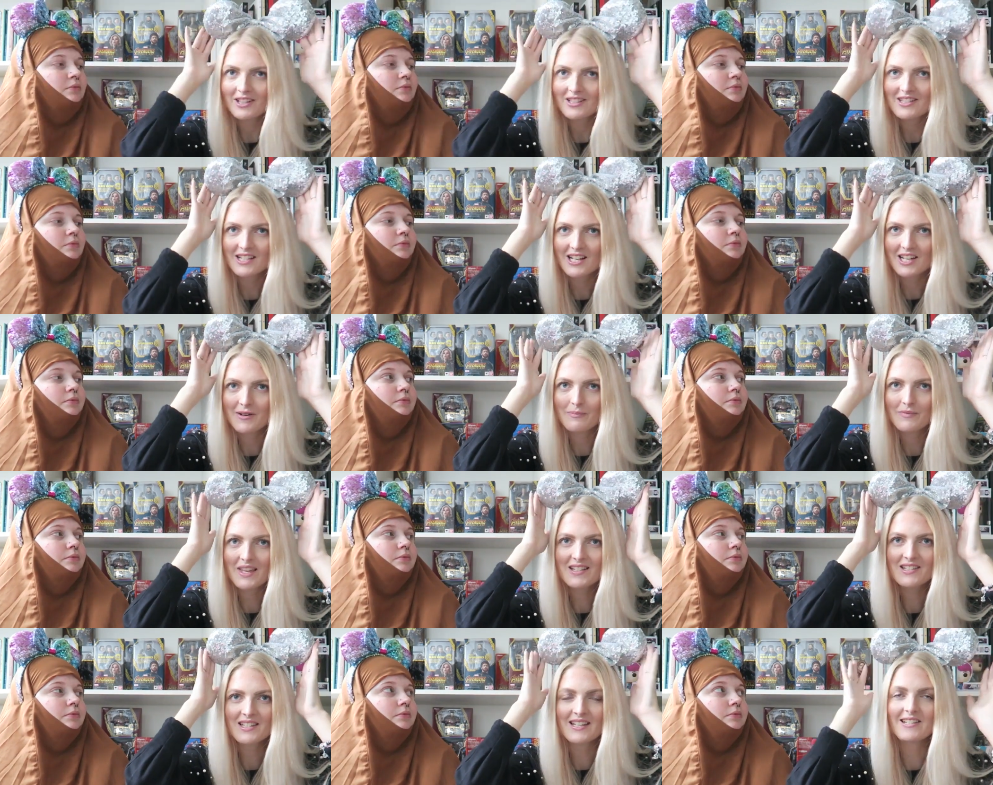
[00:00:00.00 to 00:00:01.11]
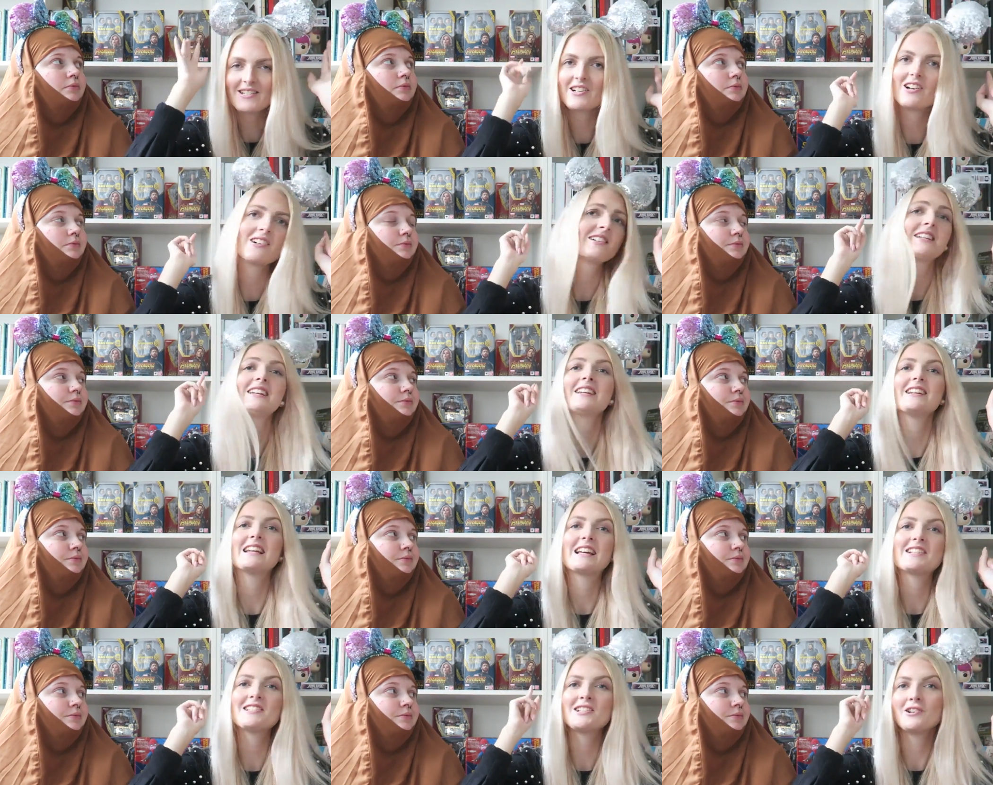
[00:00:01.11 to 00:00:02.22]
Speaker 1: but um, yes, these are the
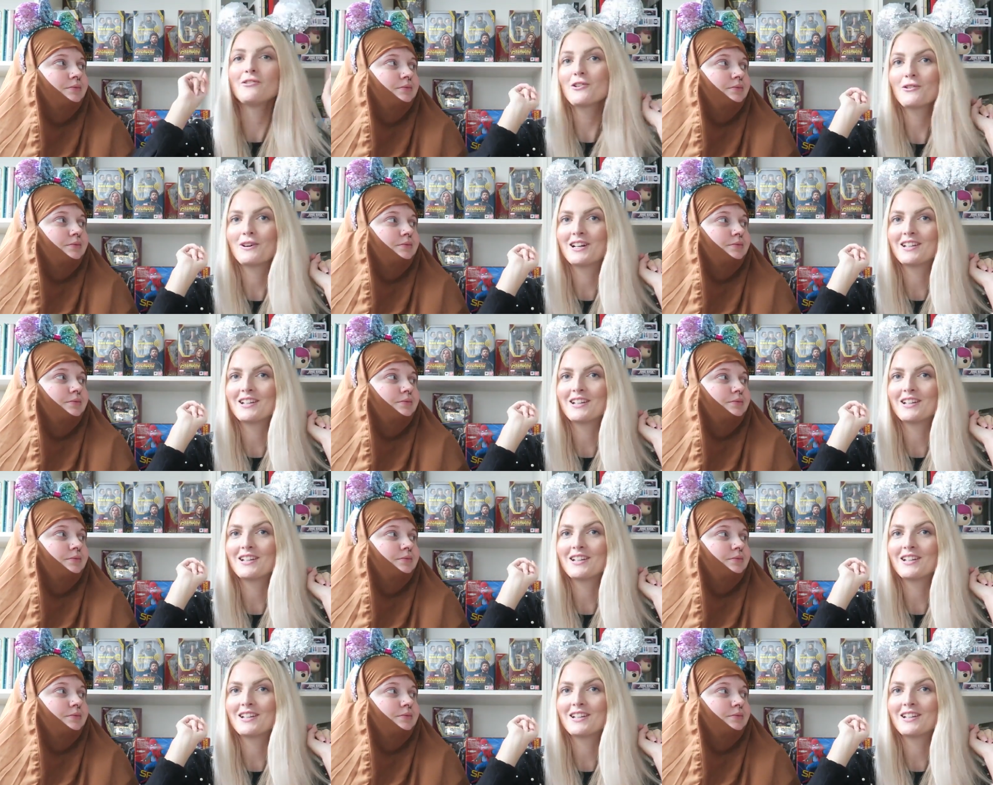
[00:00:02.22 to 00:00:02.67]
uh, silver